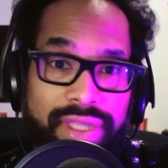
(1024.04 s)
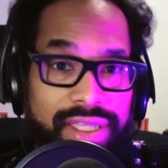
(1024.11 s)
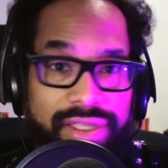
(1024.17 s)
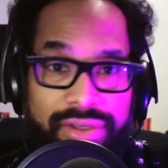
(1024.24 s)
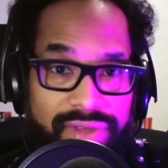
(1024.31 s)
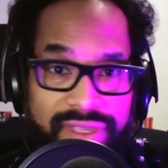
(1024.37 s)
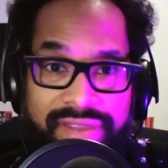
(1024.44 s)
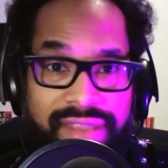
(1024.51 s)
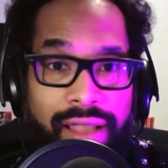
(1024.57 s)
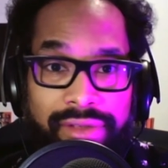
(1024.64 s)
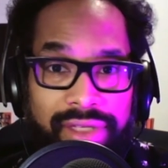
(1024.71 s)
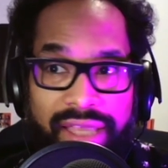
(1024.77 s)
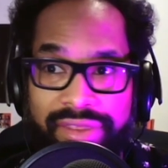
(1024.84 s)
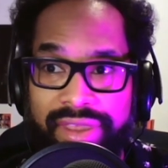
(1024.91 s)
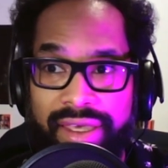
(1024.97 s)
these are
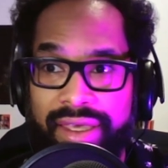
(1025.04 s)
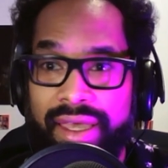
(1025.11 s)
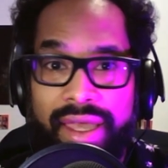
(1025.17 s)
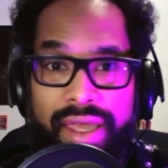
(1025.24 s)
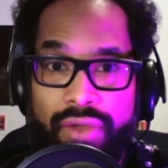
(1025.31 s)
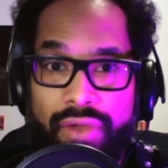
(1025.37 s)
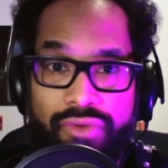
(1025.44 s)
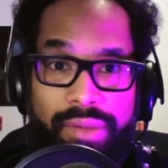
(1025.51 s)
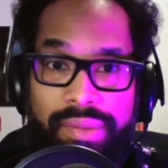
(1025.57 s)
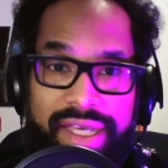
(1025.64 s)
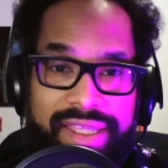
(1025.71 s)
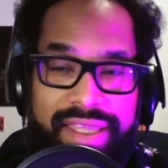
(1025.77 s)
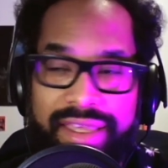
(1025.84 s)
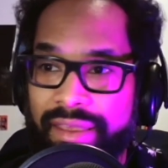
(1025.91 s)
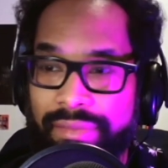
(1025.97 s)
astounding. I think
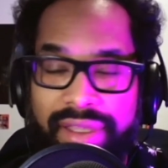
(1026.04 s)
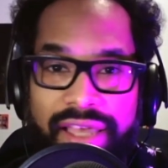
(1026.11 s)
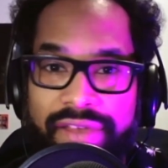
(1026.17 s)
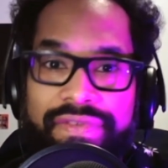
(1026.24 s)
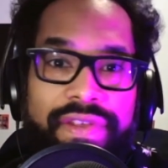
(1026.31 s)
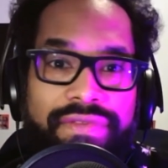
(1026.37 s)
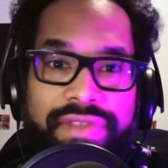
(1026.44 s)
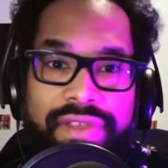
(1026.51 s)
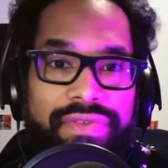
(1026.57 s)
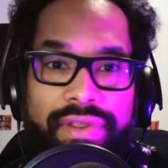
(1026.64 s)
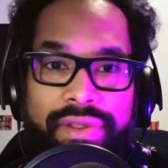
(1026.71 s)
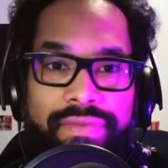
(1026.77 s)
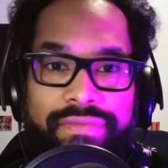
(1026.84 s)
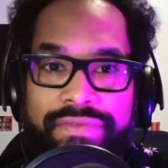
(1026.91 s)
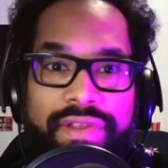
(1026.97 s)
Roblox has something like
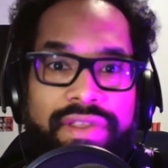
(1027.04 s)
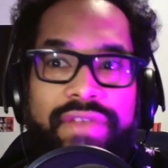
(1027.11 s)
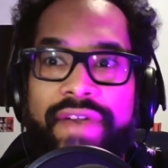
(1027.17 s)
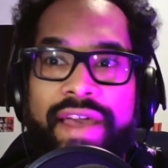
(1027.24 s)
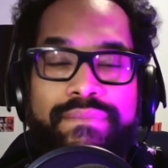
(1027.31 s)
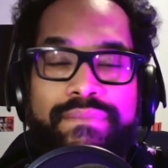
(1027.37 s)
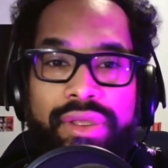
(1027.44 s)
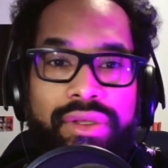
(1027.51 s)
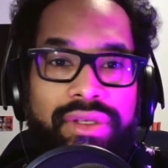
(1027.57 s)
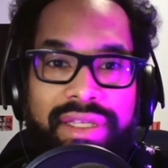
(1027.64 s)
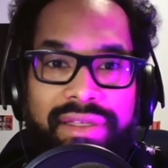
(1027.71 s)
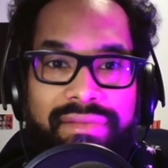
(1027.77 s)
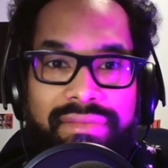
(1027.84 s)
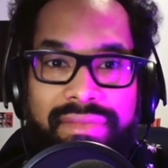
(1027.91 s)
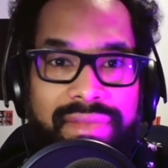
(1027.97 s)
55
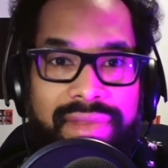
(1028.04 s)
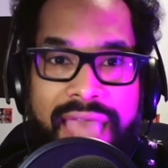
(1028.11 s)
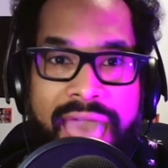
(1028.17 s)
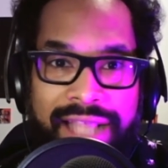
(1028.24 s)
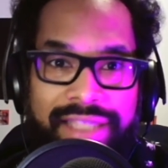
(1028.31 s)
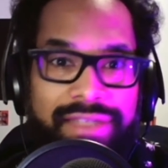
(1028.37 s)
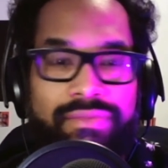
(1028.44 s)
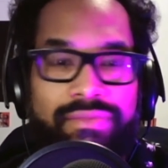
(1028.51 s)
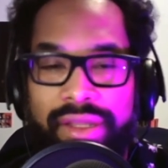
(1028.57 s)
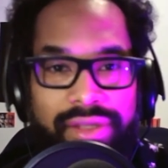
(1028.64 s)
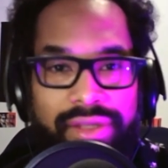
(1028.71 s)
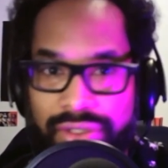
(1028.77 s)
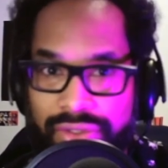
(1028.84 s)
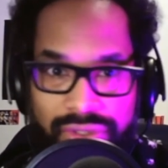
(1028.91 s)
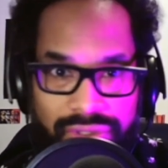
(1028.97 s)
million active
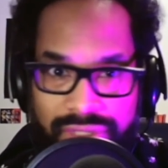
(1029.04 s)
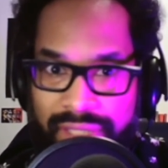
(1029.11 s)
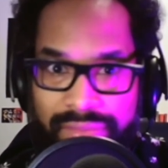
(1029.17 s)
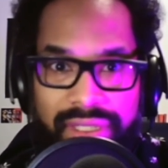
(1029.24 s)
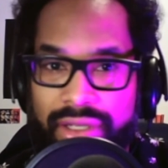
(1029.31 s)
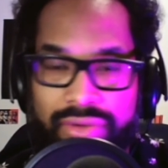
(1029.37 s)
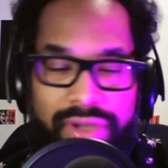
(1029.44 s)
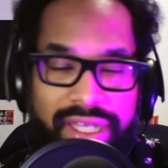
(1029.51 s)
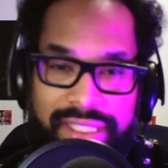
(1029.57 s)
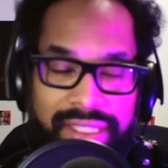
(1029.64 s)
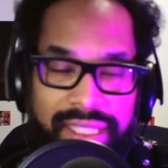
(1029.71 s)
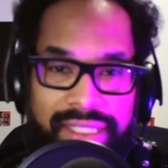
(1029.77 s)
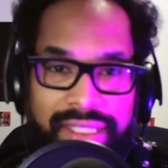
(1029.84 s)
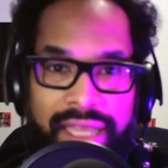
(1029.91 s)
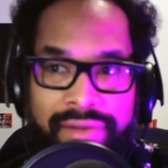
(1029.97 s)
monthly users, something crazy
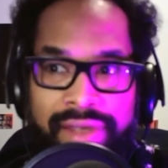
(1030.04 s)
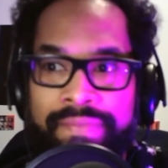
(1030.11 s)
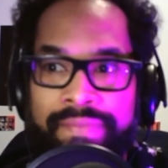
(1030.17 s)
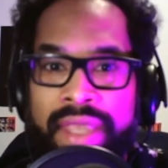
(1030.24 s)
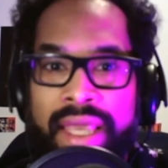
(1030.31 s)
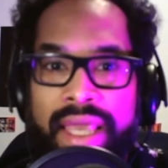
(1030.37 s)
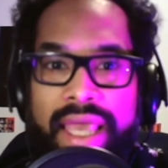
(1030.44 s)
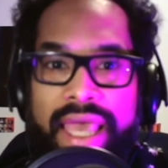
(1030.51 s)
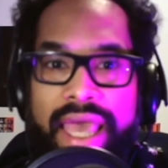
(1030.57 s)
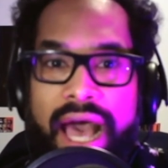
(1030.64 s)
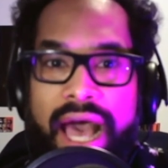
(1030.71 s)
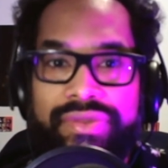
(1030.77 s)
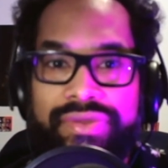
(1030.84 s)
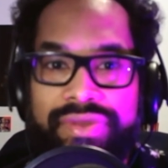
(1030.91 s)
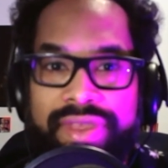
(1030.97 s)
like that, right?
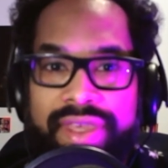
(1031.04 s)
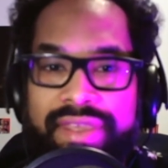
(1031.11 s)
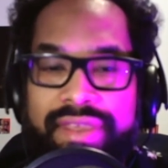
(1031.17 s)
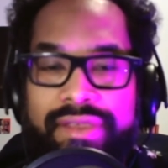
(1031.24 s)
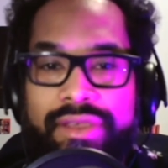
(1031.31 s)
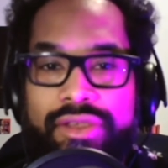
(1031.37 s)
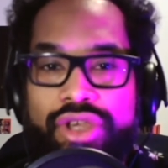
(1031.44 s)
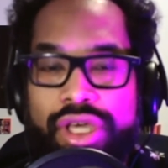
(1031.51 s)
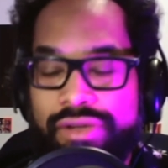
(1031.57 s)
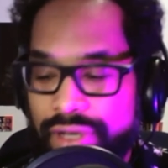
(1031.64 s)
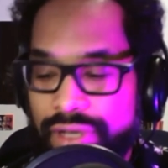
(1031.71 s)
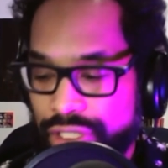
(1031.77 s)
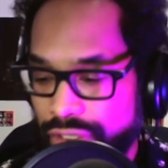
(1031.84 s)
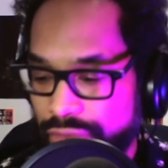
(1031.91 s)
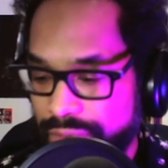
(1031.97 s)
This is a
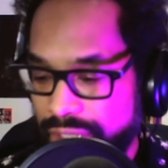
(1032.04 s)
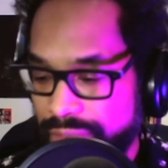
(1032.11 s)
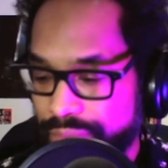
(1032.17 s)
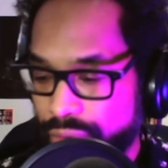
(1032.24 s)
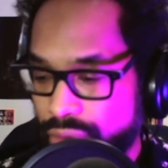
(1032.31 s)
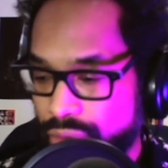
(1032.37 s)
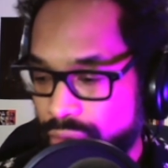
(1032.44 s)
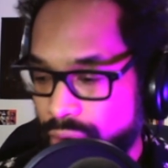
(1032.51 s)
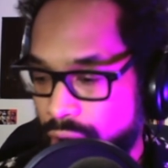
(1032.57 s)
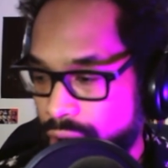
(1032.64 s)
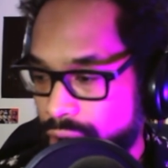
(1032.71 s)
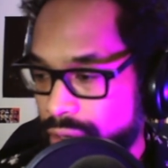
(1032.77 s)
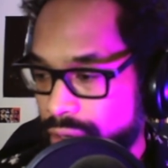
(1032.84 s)
generation of people who